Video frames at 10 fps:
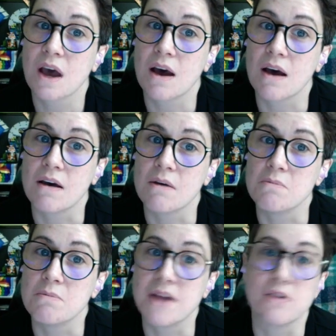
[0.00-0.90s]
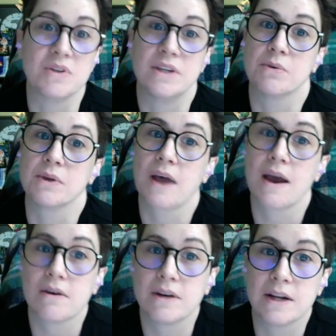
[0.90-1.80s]
They don't need to
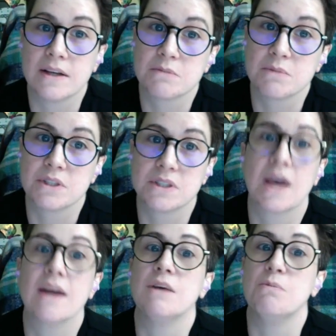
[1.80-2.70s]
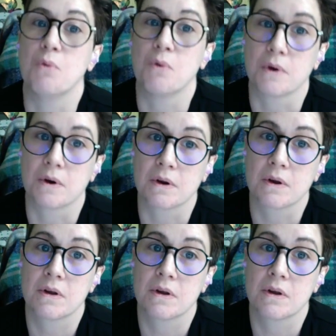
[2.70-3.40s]
rely on it as much anymore.